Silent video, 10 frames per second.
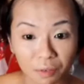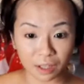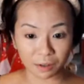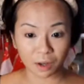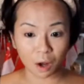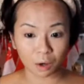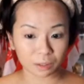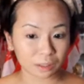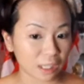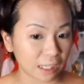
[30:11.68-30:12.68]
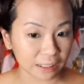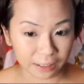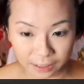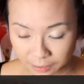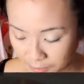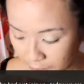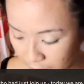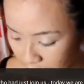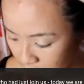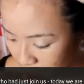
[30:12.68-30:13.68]
of the coral color.
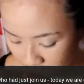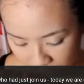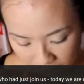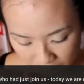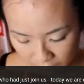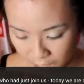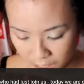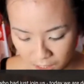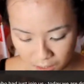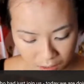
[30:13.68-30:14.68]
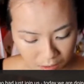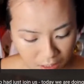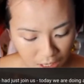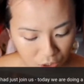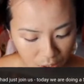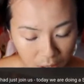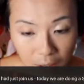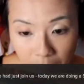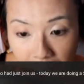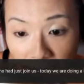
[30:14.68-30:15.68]
Okay, touch a
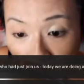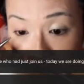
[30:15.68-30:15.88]
little bit on